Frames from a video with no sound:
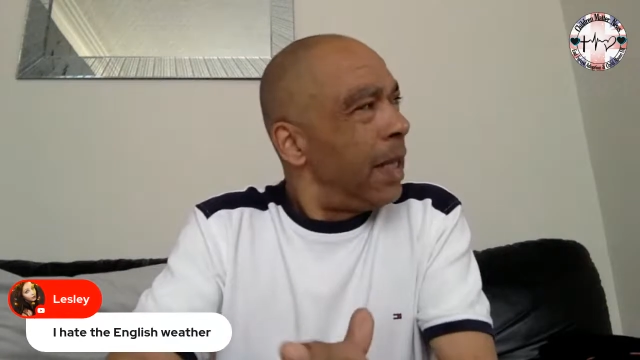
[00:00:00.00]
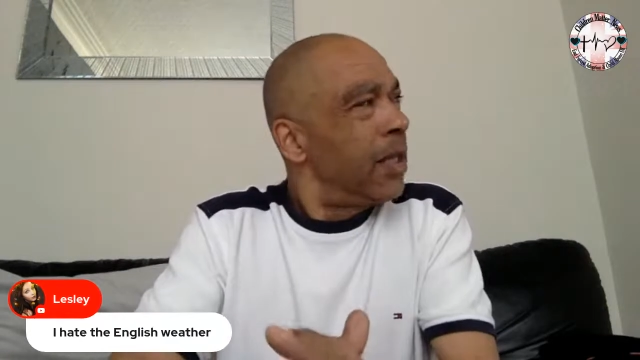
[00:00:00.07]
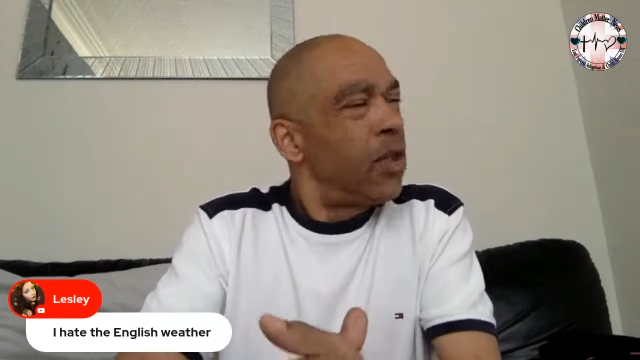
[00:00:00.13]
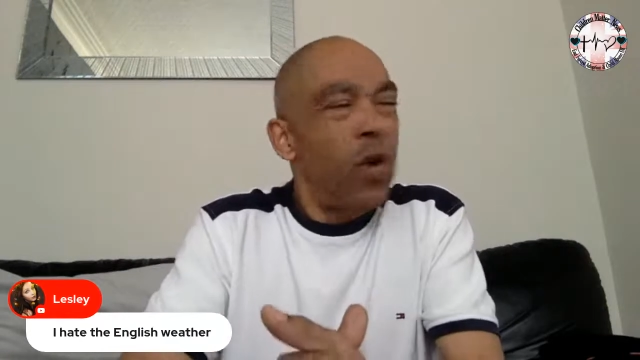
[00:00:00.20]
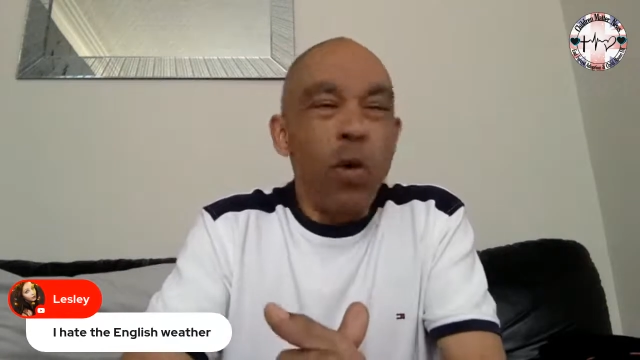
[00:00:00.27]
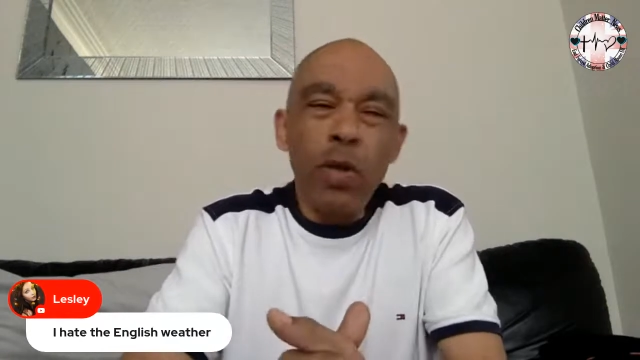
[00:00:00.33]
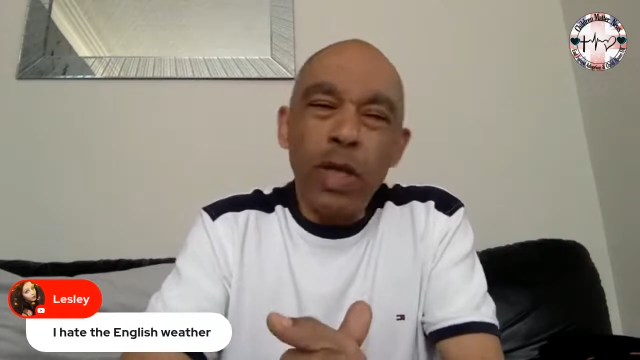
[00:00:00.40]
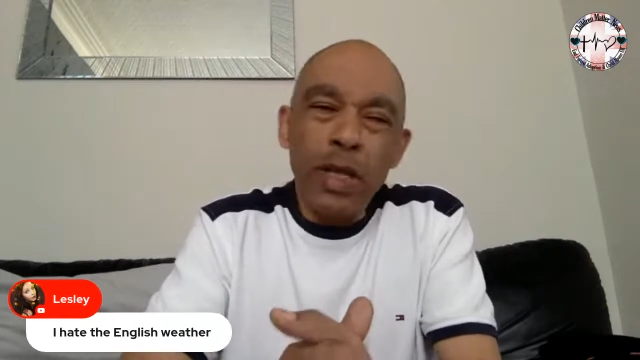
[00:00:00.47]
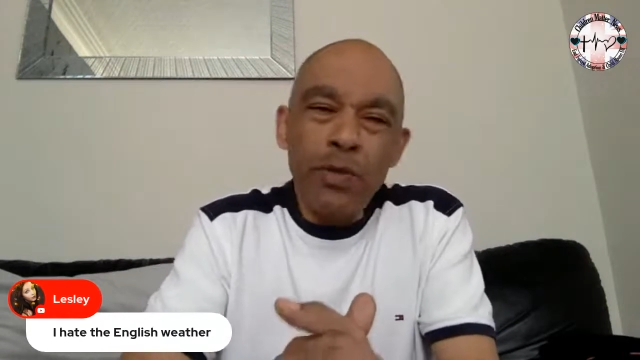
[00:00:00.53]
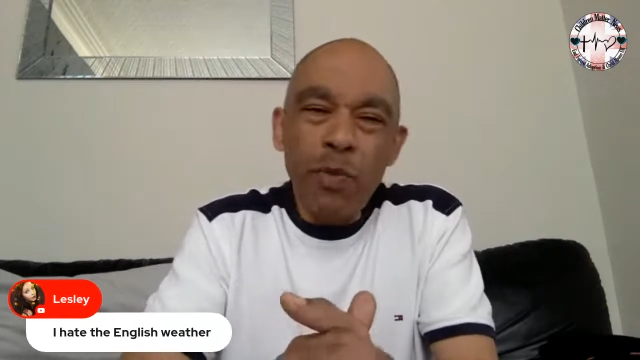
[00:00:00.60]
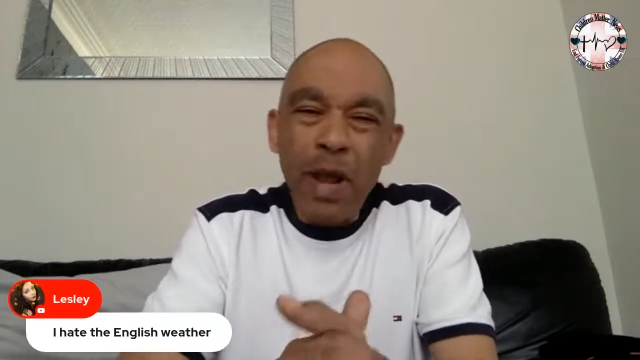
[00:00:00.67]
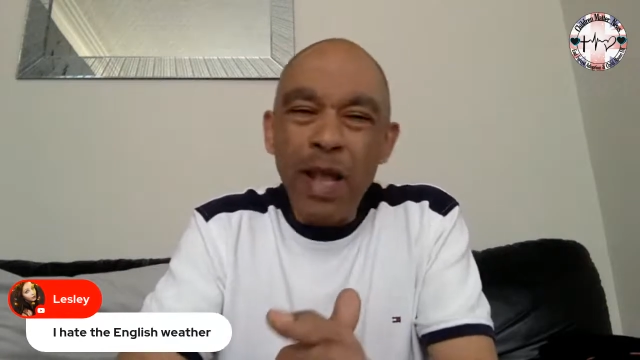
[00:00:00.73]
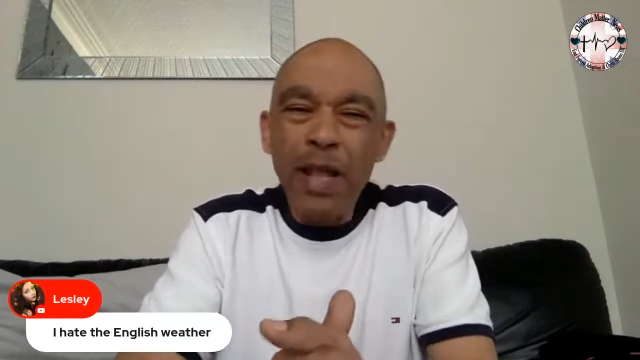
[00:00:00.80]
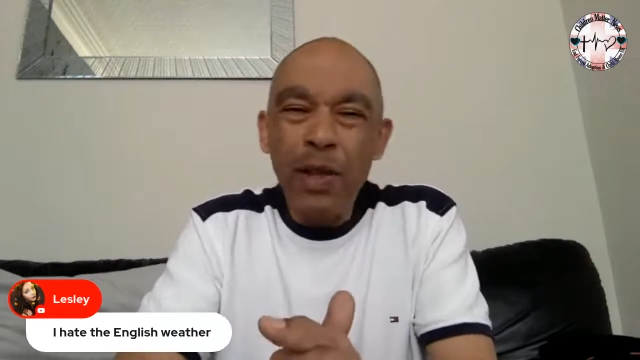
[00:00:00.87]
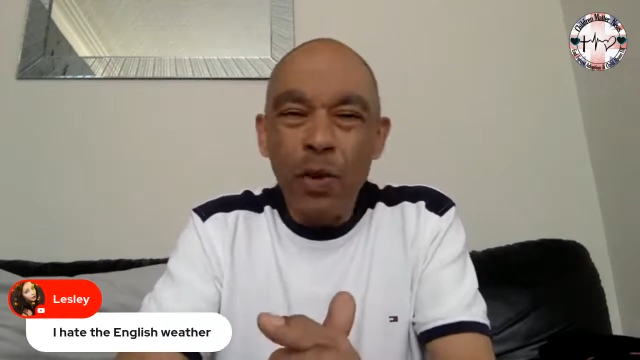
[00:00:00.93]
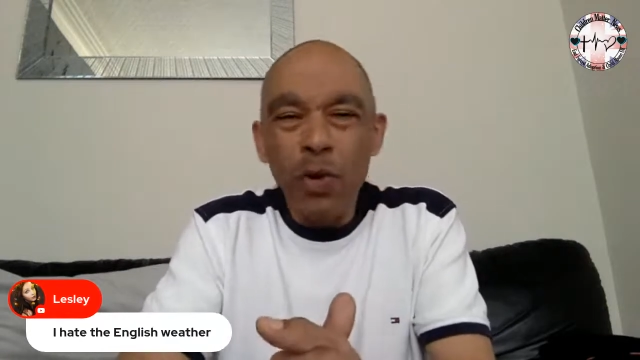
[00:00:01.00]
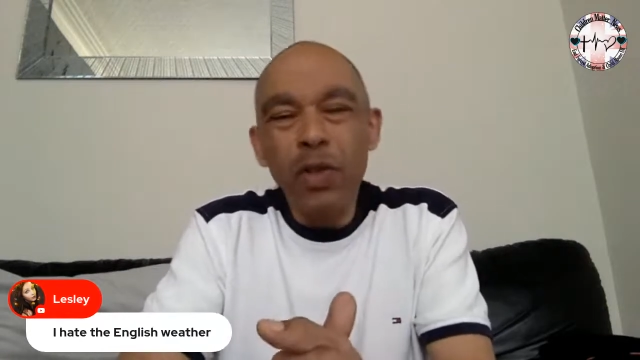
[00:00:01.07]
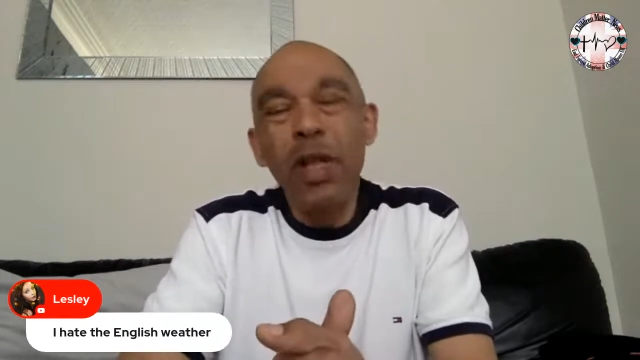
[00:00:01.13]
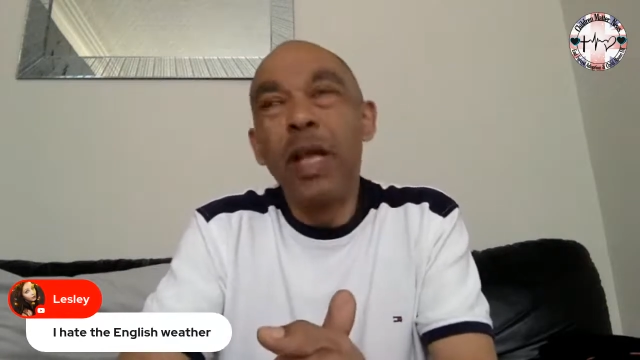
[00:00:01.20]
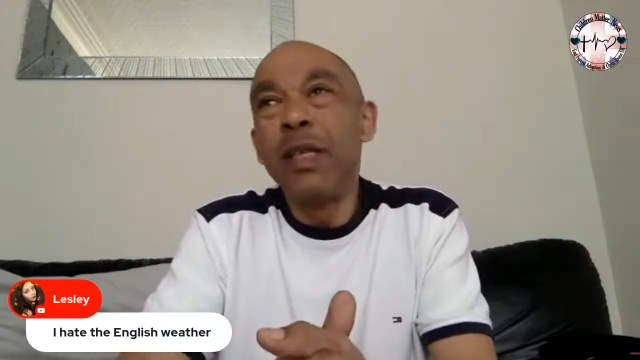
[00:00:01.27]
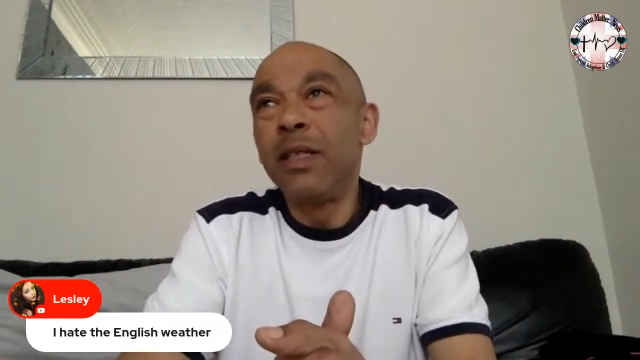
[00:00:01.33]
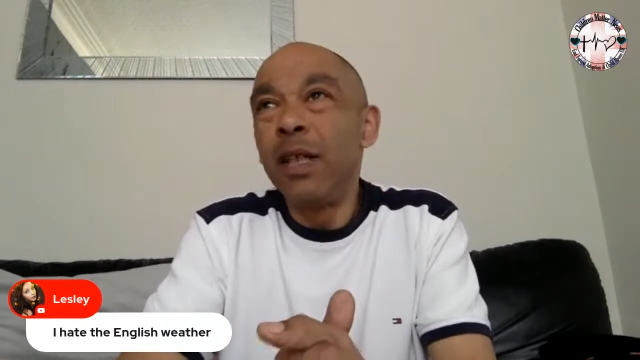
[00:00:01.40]
it's good, it's really
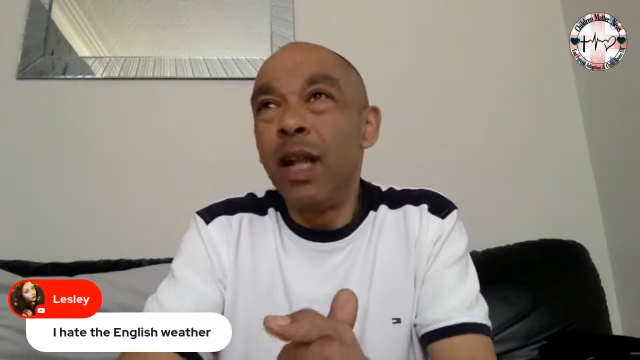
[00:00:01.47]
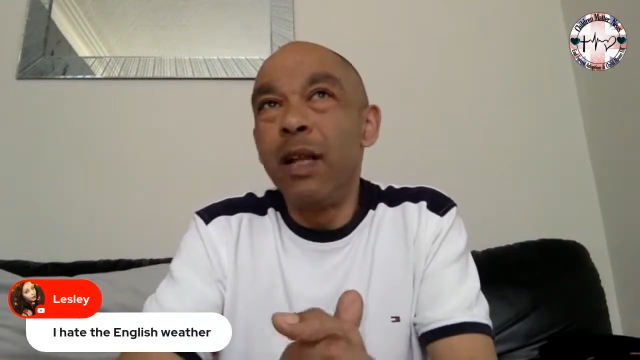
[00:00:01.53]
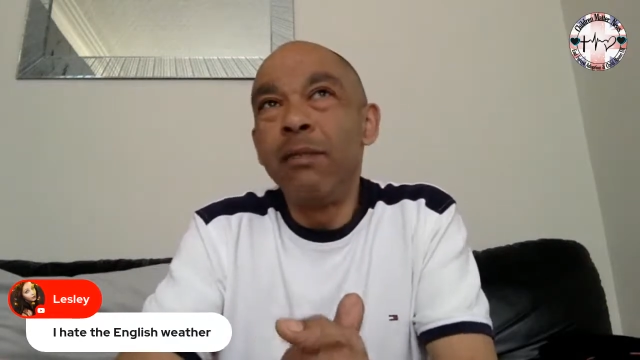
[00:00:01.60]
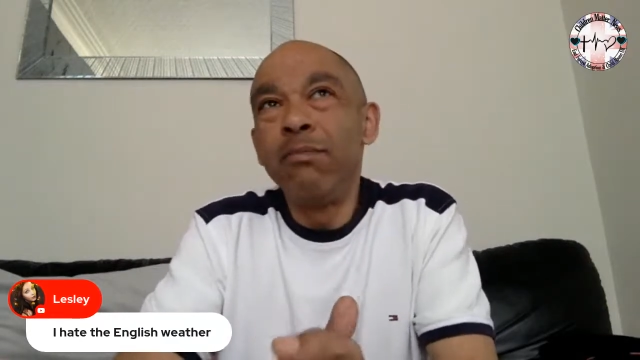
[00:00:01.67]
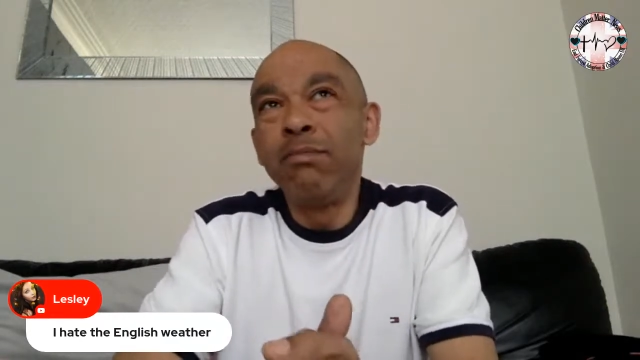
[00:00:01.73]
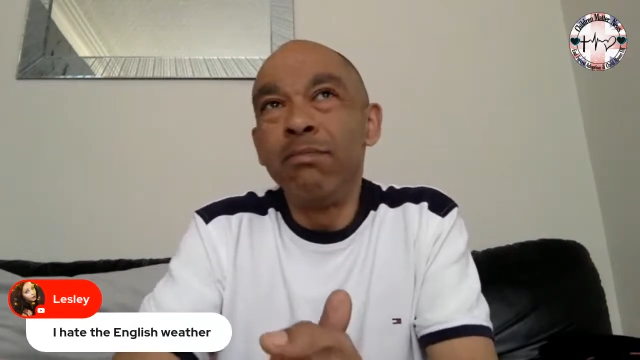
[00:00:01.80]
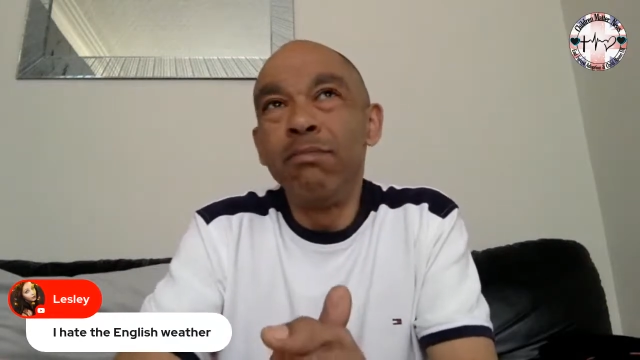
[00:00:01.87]
good, Leslie.